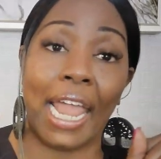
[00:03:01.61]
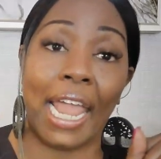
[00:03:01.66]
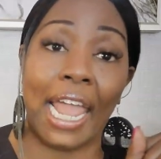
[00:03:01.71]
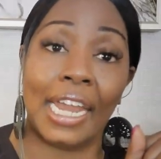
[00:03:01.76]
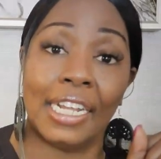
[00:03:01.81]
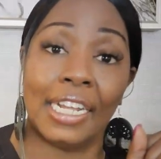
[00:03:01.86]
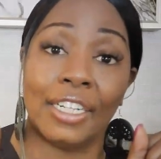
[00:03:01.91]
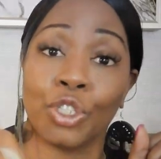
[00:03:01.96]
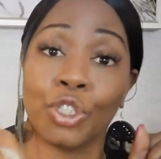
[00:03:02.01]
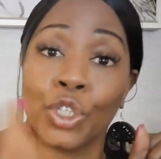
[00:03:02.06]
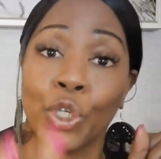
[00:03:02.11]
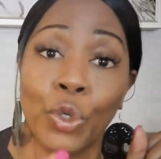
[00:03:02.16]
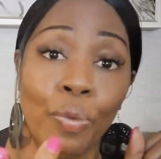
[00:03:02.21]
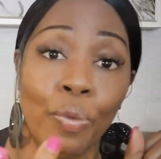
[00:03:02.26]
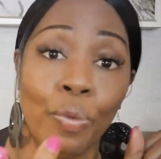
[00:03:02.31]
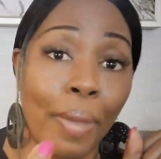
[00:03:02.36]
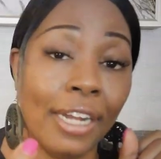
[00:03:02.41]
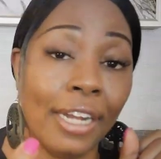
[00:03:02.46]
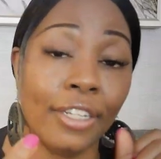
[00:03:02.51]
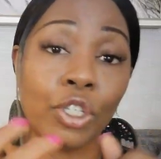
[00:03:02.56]
And in 2
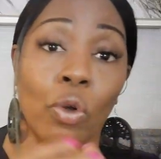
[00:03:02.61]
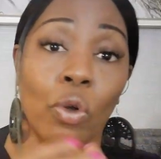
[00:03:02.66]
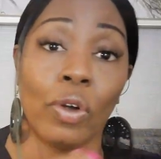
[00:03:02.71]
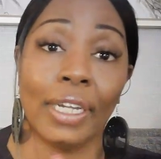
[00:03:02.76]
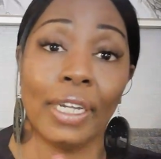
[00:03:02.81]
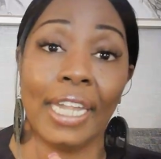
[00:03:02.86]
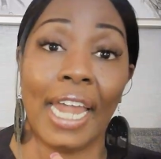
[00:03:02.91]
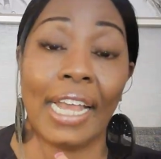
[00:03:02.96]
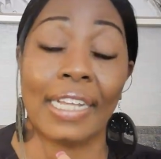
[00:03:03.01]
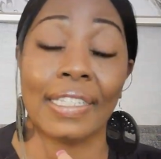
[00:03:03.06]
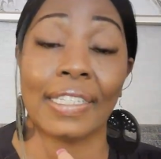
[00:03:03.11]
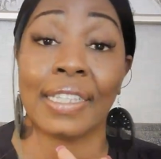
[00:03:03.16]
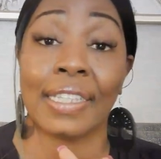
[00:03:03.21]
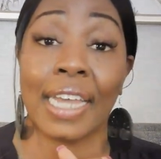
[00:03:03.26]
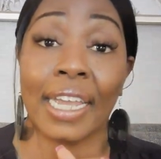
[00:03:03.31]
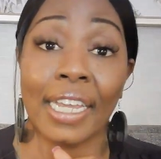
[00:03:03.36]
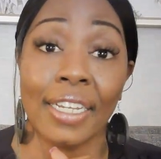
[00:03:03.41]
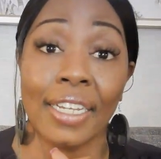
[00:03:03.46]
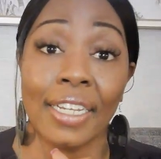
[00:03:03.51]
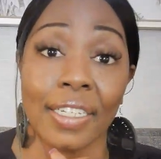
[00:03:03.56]
minutes or less, they
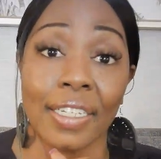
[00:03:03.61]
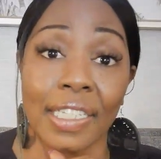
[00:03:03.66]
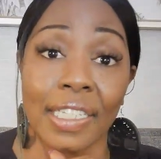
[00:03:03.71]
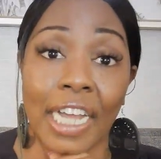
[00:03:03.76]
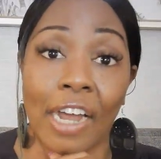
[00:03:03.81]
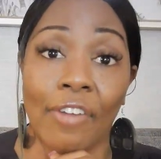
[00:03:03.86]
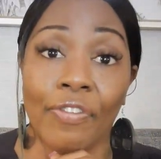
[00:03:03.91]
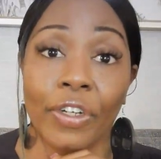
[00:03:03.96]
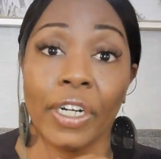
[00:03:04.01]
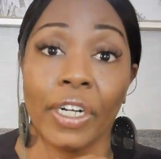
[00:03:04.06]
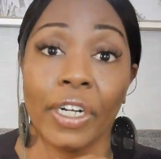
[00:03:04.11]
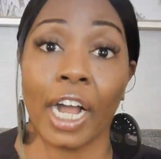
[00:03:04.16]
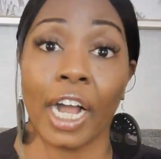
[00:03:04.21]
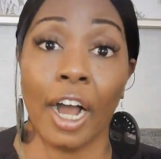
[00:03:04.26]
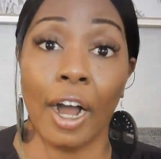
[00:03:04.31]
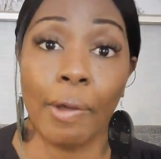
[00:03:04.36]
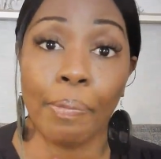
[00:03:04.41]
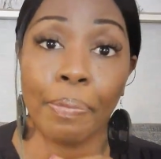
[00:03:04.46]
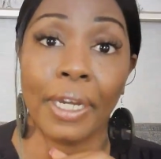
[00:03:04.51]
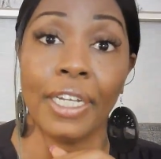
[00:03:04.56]
can discover
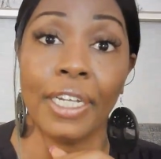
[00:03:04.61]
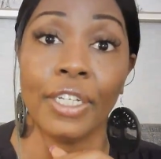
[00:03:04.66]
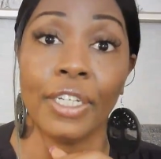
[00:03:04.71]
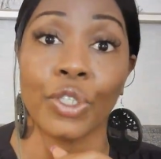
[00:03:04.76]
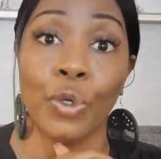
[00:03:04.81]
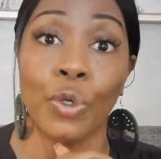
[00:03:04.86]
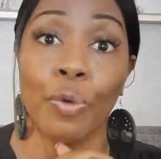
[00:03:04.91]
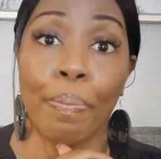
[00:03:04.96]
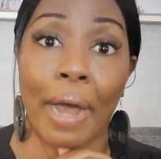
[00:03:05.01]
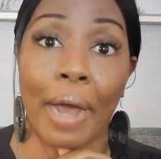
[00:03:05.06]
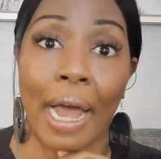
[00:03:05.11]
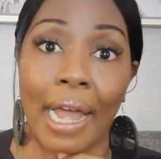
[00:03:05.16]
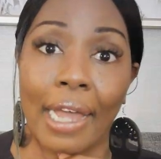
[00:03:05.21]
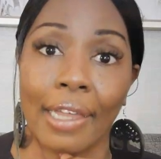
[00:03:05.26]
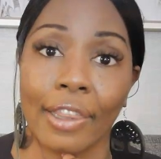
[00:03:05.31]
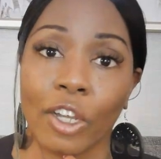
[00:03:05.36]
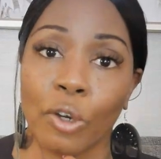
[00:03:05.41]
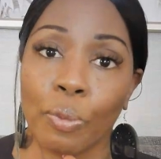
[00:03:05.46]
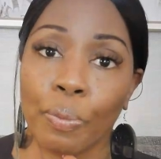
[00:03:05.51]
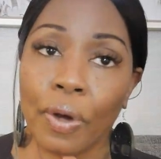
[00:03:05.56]
companies who buy
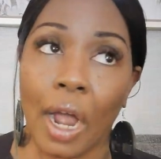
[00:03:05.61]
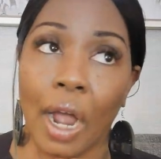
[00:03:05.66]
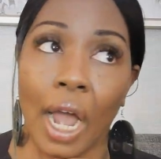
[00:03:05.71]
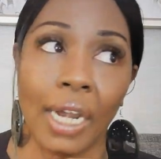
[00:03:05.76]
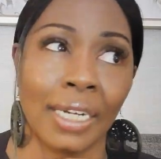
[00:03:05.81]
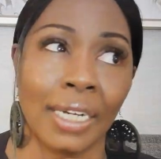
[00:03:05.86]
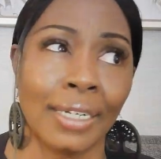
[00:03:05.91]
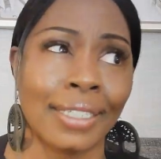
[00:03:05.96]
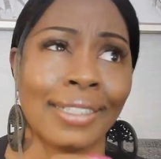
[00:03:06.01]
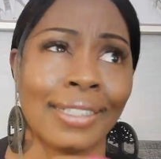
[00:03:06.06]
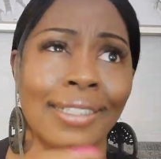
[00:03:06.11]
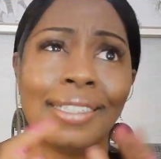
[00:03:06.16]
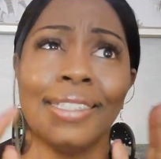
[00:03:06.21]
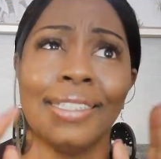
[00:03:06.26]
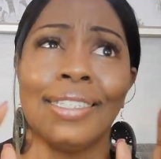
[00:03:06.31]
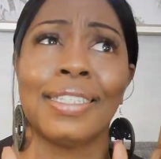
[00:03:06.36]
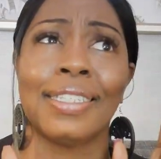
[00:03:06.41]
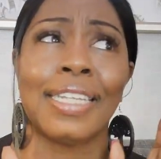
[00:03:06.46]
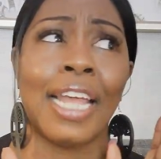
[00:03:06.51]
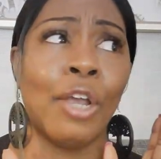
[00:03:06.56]
their products. This
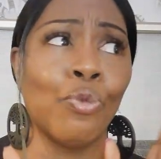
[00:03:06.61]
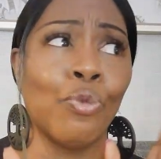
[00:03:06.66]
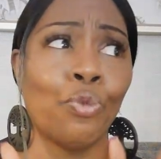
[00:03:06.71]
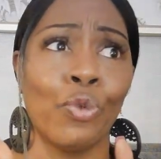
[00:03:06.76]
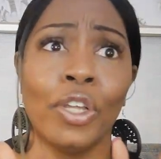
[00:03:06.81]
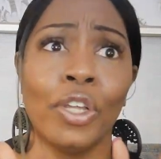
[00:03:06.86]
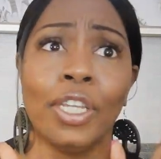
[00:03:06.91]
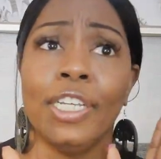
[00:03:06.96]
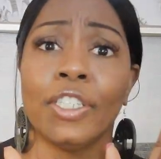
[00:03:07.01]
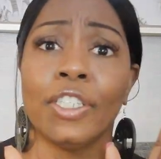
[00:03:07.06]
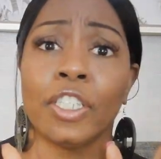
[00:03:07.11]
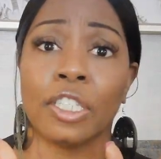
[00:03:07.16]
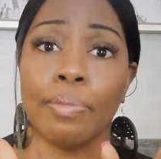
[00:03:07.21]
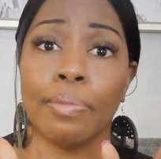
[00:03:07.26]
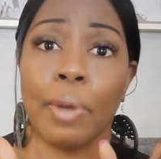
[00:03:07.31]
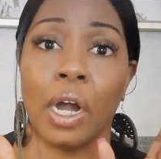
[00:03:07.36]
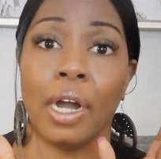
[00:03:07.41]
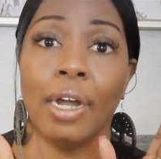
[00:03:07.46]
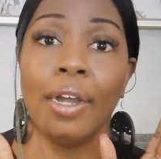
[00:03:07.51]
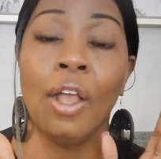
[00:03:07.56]
is a really
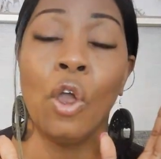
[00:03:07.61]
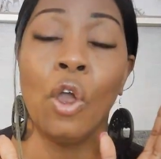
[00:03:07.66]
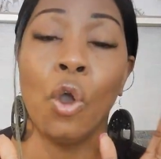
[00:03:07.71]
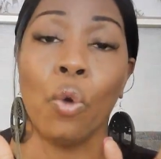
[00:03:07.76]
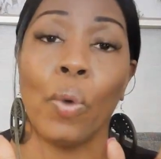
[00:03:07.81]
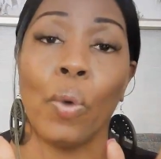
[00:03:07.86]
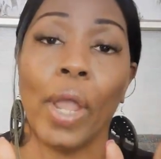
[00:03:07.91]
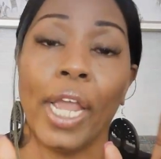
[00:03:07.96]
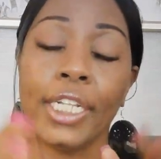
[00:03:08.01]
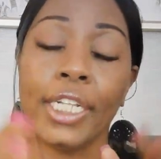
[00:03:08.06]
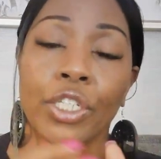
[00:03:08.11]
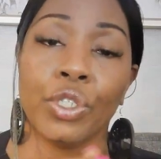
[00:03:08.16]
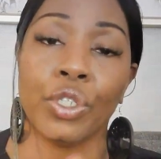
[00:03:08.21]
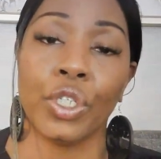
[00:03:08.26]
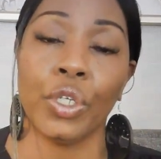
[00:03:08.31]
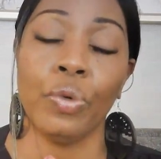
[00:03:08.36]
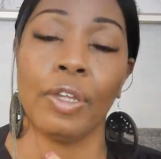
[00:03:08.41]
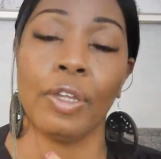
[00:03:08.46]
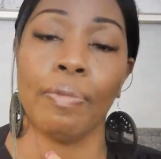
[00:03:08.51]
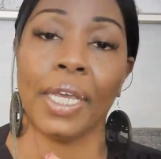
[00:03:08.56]
smart way to
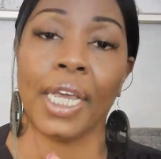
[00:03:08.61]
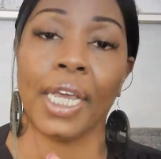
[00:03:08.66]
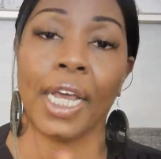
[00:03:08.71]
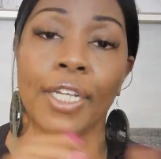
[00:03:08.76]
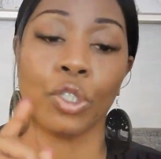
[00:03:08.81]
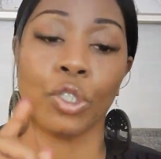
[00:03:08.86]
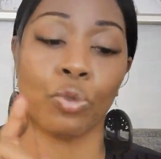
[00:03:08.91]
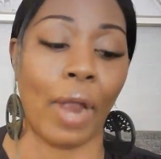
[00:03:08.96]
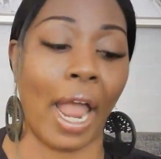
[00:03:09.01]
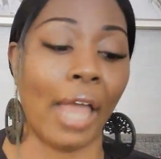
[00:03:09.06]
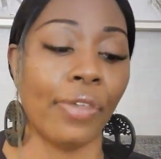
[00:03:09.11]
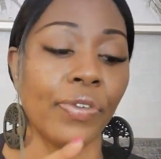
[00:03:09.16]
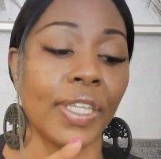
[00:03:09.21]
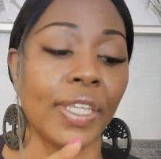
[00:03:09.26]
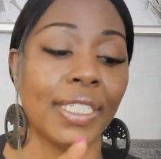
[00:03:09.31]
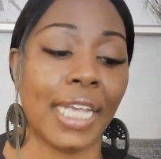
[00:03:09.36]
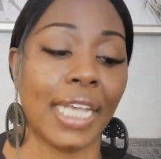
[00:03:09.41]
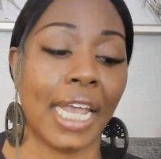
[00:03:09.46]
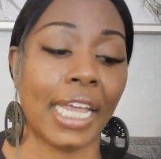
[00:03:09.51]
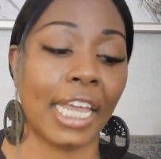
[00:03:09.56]
do it, because rather than
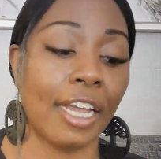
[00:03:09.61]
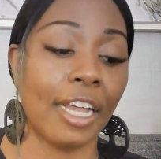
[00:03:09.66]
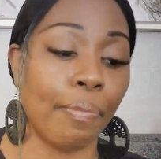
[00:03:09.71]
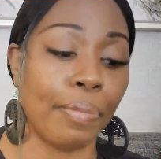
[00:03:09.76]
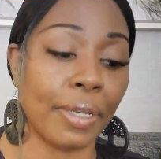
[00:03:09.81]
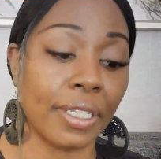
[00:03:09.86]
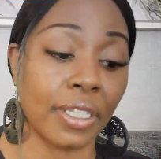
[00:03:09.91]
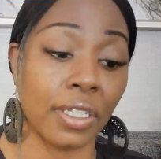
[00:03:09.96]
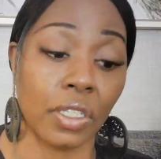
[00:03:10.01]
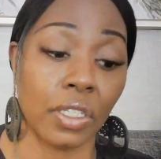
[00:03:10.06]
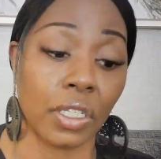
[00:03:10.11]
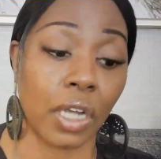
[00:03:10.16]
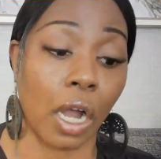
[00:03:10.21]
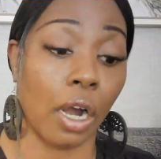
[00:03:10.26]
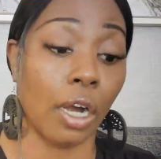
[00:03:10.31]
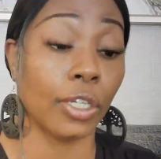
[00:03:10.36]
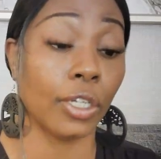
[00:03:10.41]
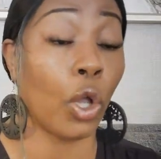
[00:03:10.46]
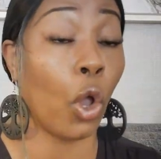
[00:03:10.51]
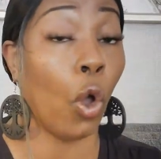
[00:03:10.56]
taking a business
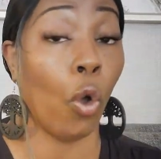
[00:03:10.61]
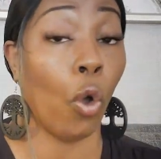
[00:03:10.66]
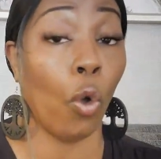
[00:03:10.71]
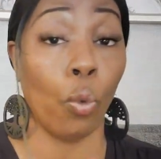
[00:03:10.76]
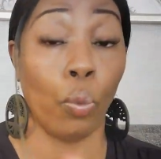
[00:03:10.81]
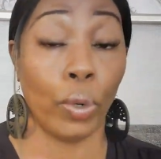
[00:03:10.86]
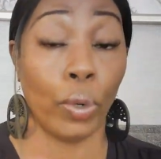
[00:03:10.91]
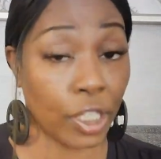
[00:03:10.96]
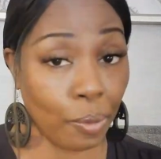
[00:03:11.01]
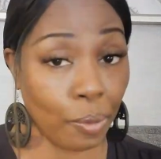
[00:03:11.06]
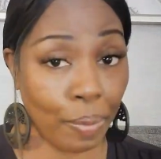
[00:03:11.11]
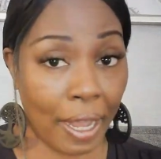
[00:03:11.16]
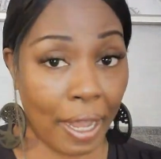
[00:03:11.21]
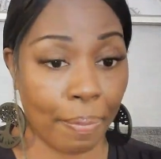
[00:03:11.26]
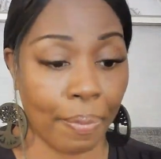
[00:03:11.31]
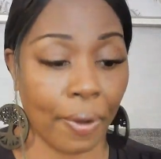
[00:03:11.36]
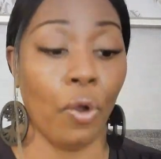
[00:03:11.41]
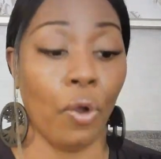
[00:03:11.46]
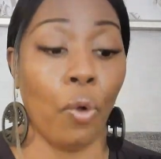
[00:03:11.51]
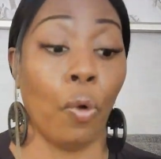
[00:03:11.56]
card, which is
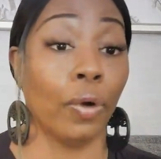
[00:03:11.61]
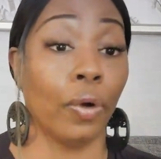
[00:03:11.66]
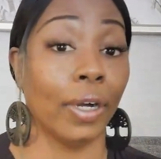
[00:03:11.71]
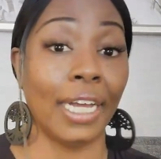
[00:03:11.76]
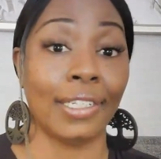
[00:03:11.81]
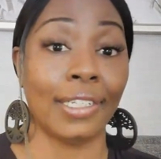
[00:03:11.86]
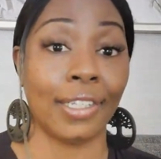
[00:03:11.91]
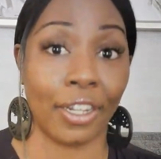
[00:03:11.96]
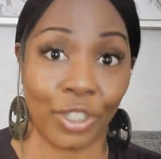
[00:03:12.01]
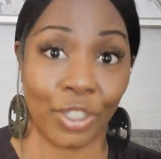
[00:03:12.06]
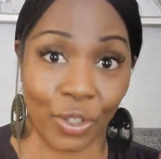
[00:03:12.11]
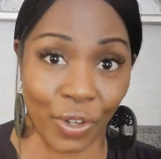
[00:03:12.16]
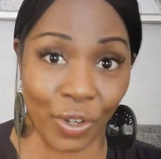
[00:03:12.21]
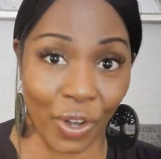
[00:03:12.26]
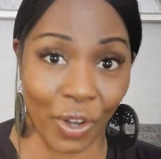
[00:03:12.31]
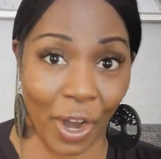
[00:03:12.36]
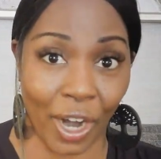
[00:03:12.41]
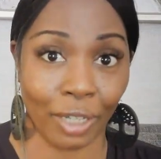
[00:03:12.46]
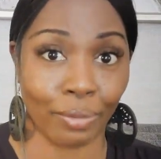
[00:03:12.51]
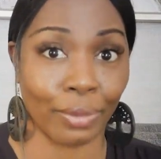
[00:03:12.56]
paper, or a digital
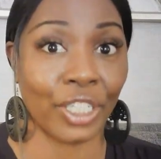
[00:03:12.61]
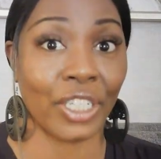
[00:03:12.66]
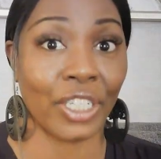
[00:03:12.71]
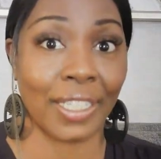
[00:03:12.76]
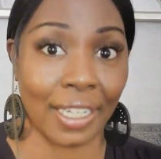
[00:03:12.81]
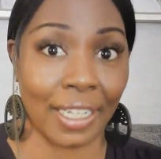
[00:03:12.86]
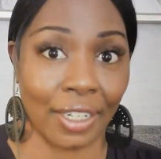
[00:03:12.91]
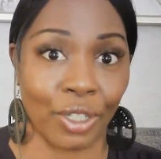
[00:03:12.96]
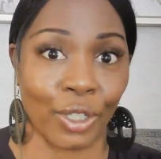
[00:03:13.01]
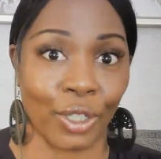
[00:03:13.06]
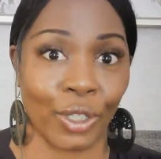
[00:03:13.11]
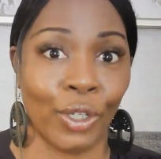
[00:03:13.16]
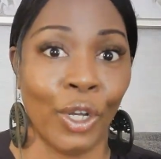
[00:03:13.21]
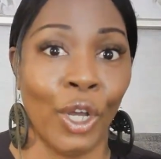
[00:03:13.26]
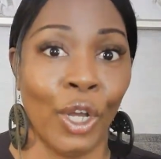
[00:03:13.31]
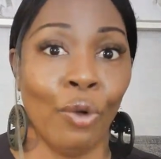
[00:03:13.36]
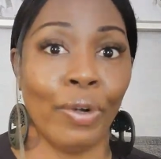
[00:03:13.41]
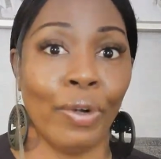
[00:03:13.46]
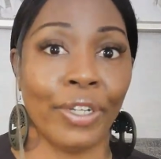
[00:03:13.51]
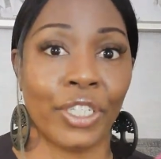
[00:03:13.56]
card, which is digital,
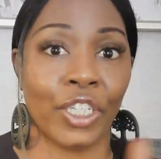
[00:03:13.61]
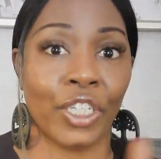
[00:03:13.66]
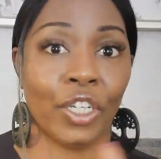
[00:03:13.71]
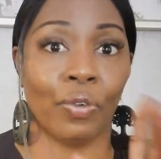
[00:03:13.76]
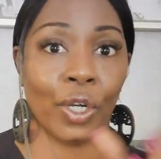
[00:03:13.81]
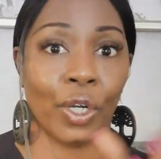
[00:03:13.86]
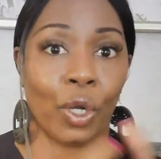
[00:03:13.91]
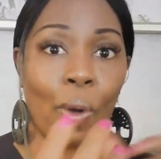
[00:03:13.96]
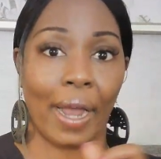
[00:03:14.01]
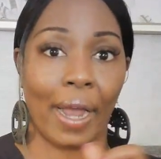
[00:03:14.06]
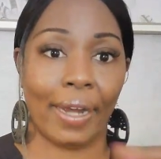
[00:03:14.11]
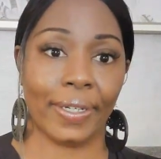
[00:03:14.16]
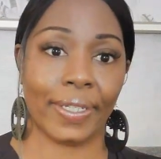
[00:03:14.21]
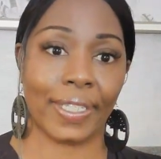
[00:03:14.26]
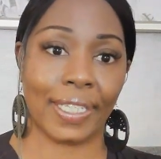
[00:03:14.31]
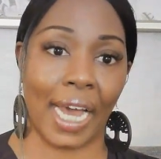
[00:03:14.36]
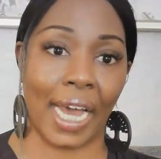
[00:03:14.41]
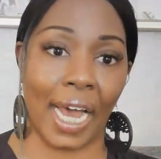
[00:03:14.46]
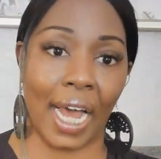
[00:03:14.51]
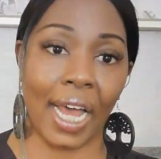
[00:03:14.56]
which still requires
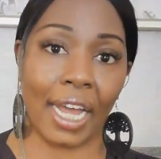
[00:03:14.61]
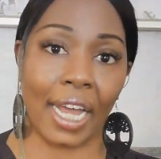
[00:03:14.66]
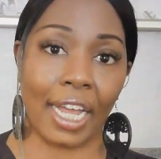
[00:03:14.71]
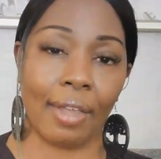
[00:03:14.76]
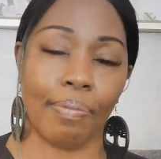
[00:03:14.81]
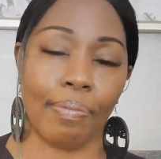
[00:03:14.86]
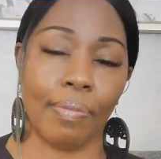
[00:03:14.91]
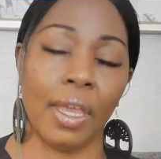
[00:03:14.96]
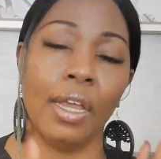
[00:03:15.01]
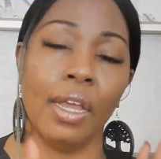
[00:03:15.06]
time.